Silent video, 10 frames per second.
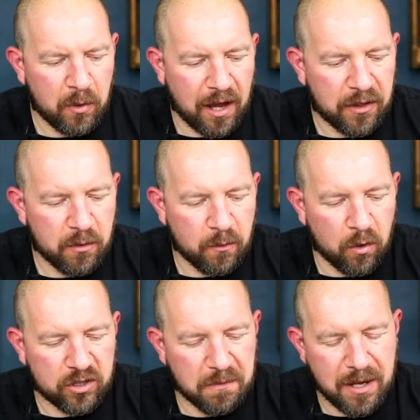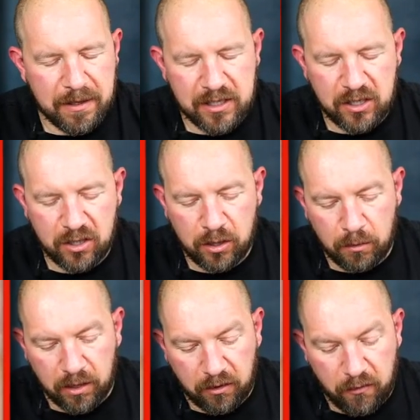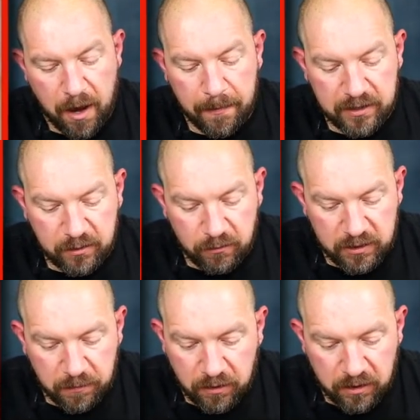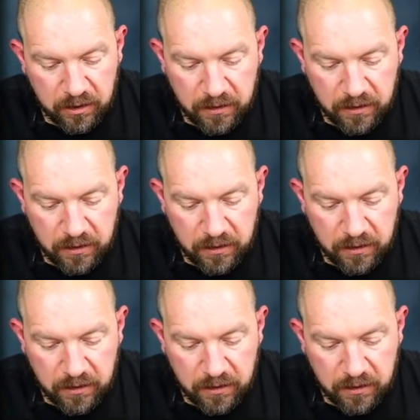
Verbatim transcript: think, I think we watched maybe two or three episodes, but